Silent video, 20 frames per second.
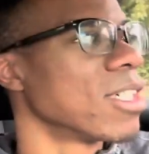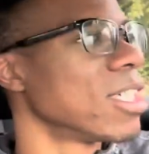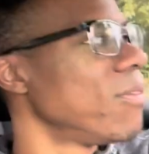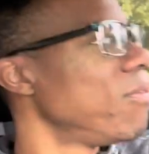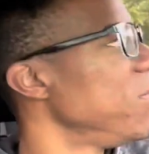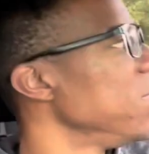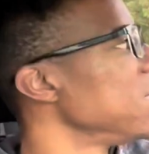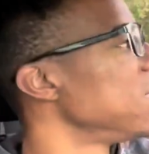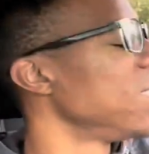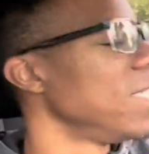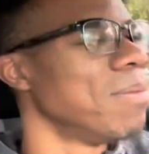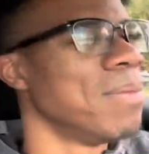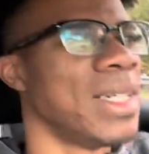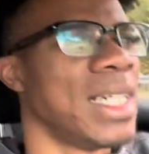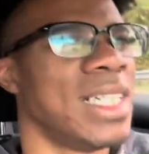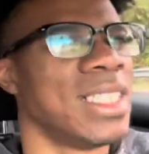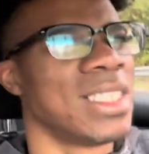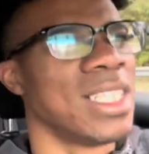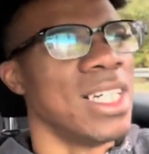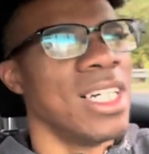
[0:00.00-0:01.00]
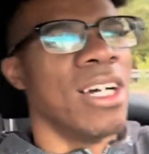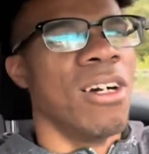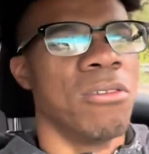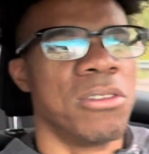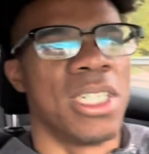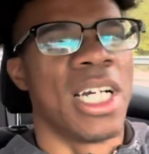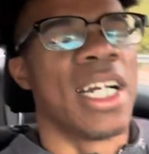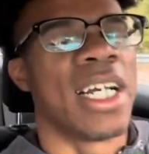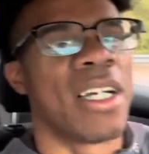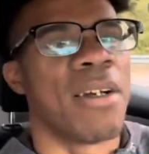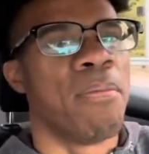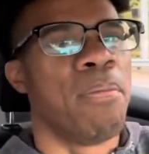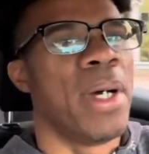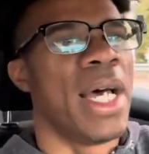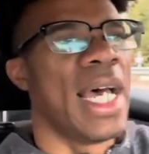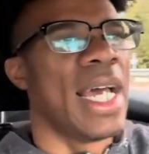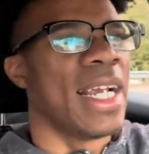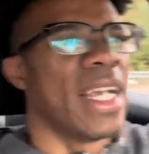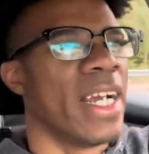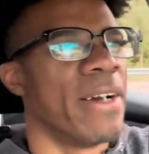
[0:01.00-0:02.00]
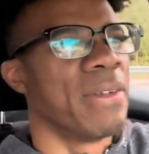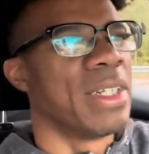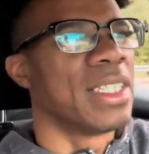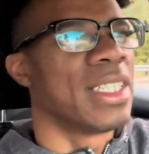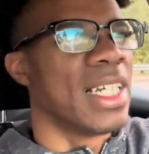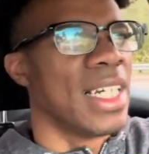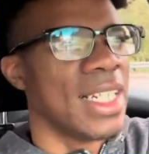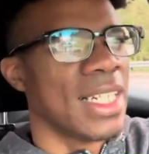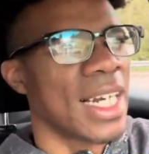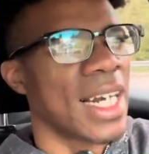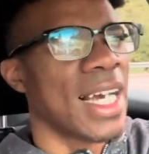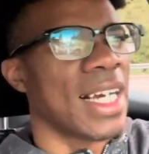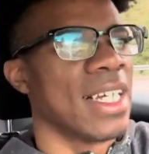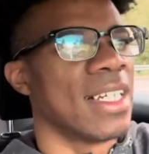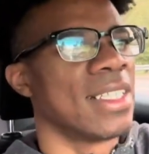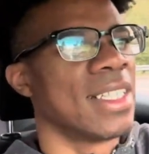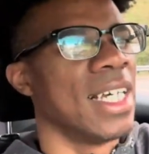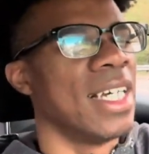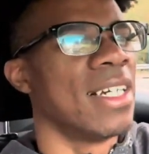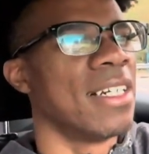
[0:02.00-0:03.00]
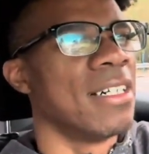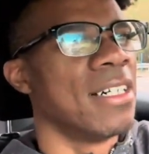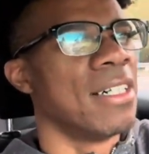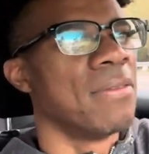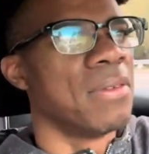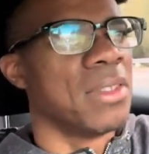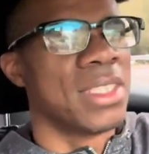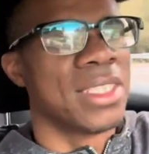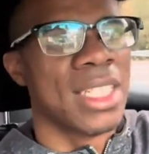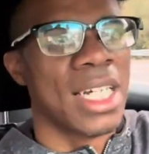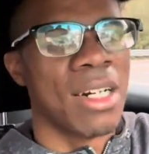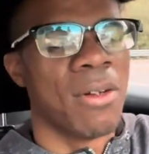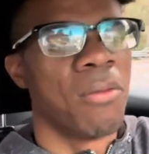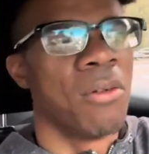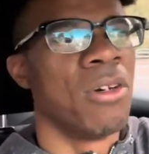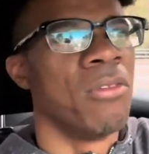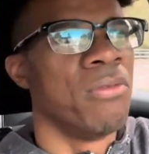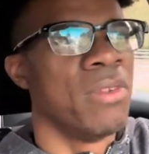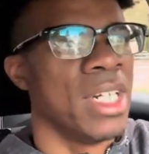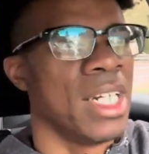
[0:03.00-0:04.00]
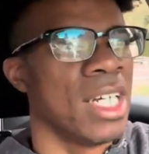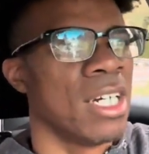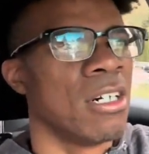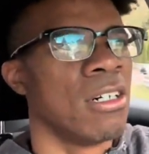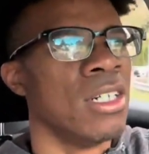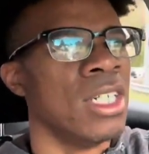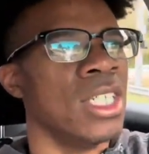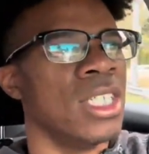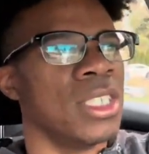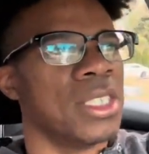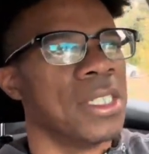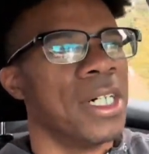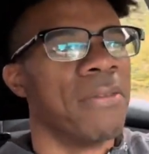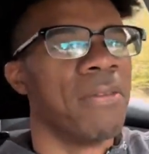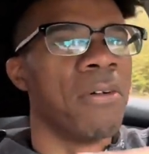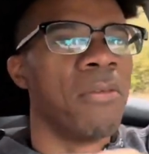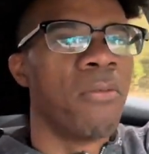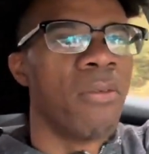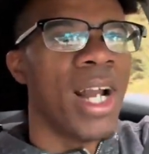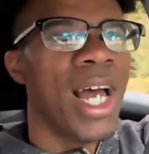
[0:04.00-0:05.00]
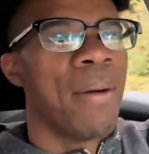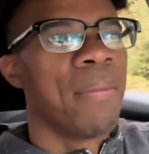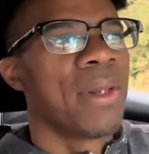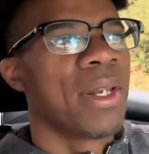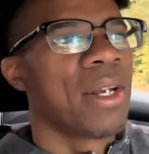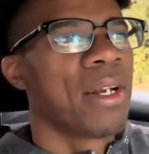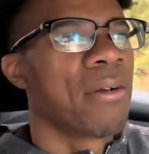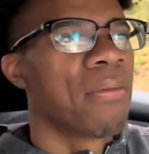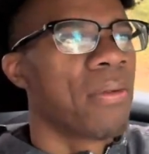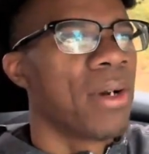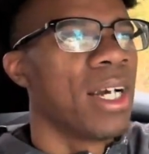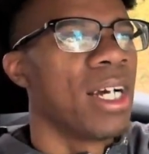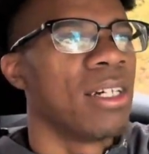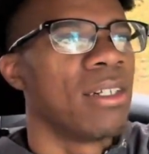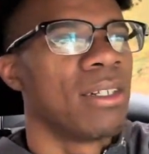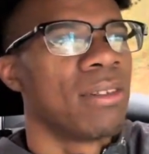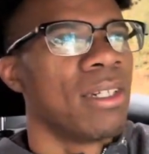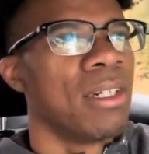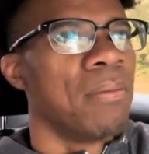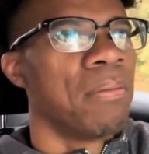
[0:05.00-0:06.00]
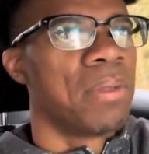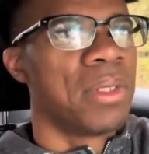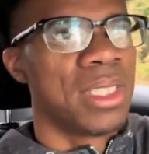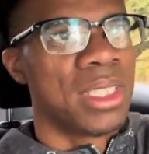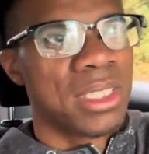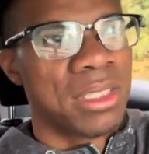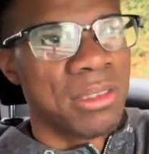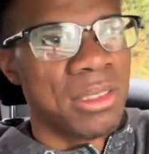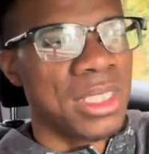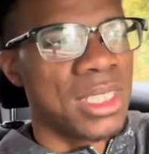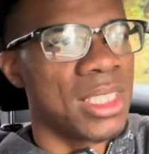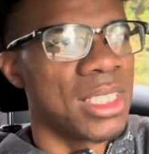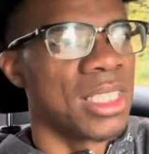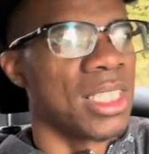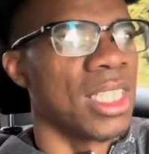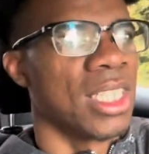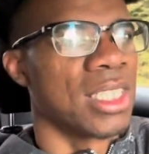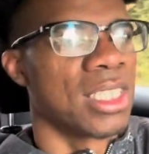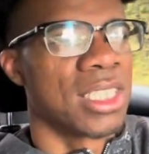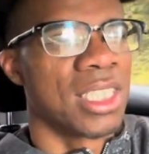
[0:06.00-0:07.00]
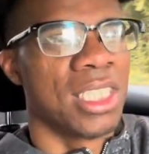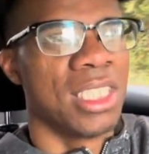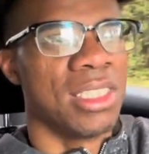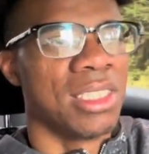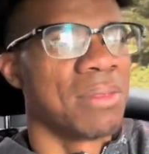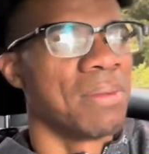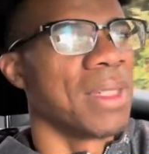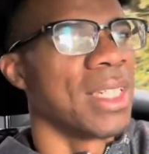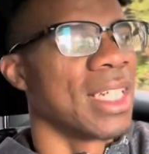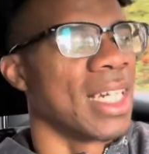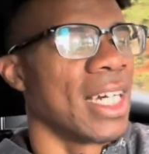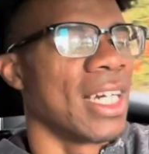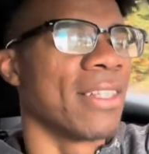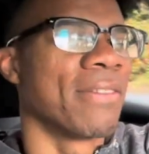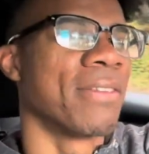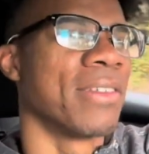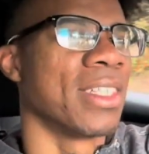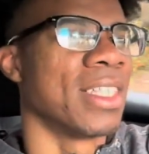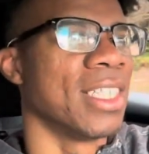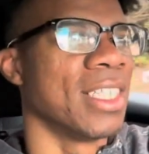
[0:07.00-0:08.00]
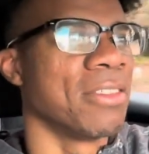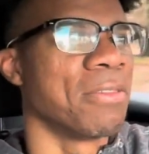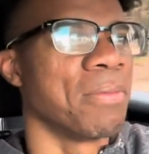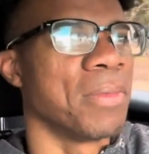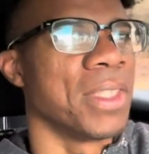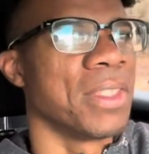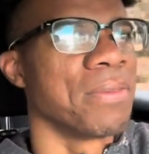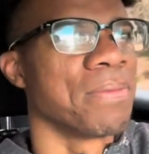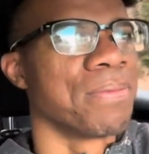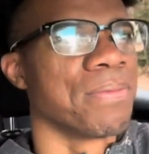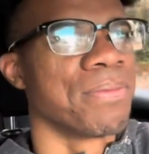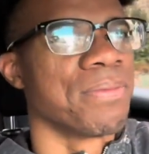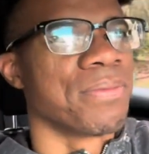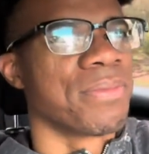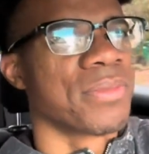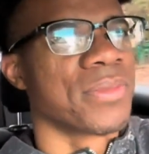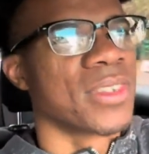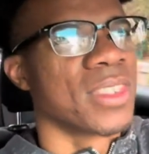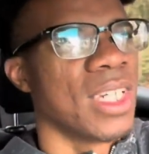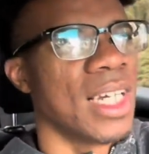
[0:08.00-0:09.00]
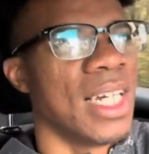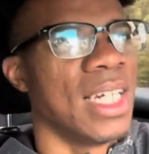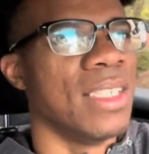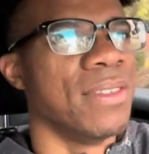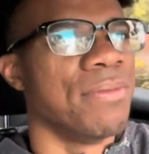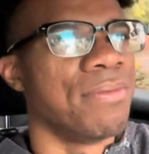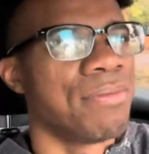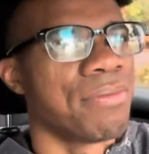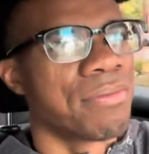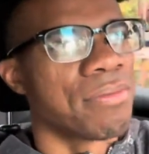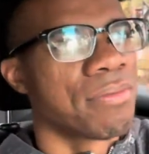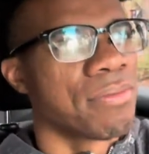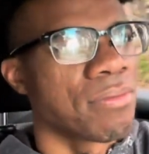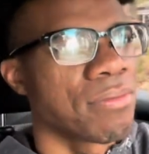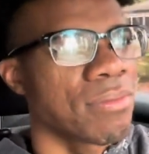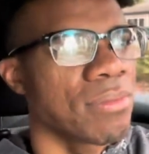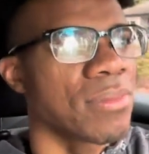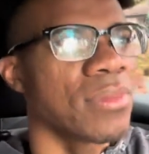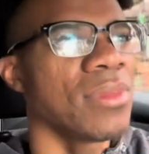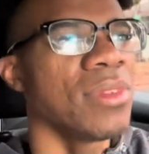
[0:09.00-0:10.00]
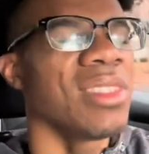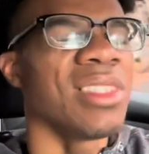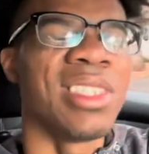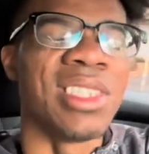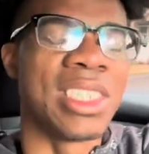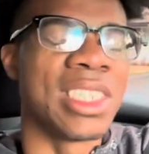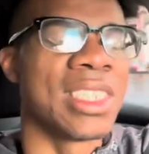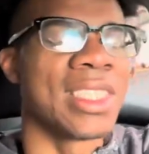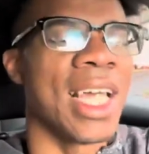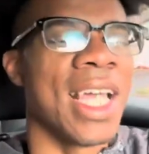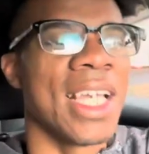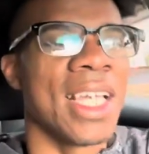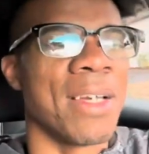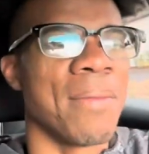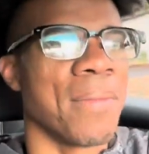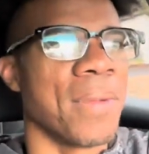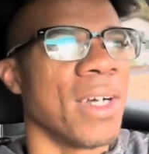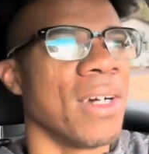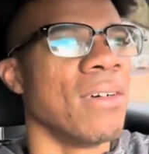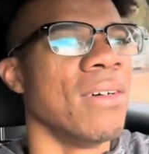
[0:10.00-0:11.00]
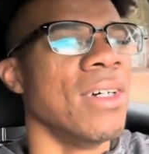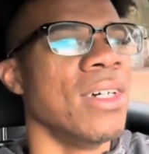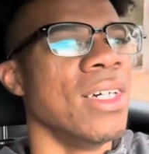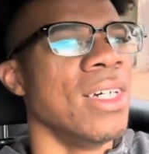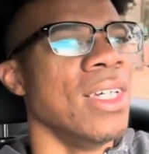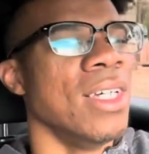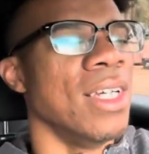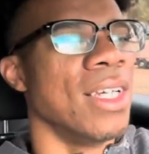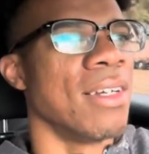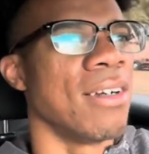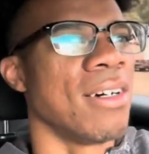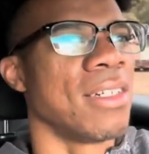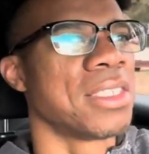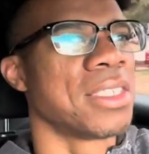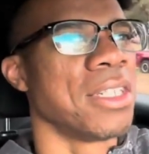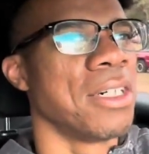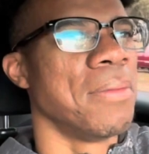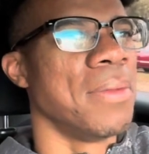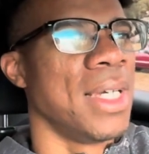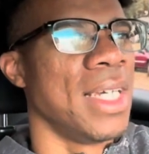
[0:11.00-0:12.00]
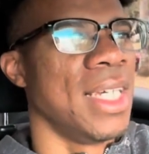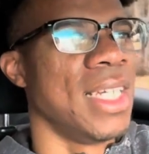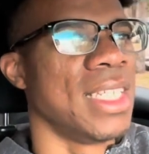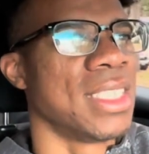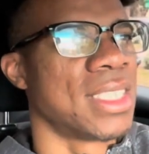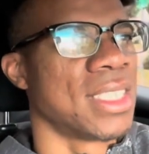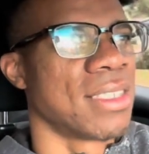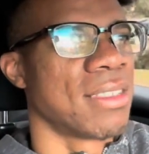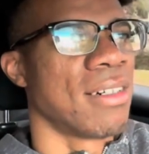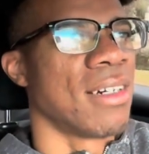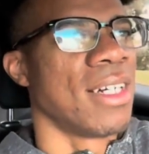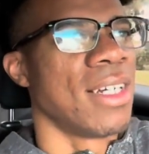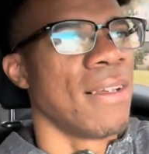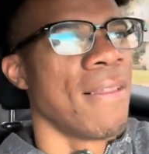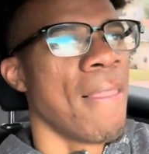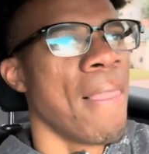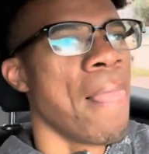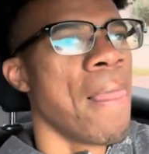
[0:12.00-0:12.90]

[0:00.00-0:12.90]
than 15 minutes. I'm trying to compact everything that I can think of inside of one video. So if I'm rambling around, please do excuse me, guys. Forgive me. Hey, just thinking, bro. And also, man, Instacart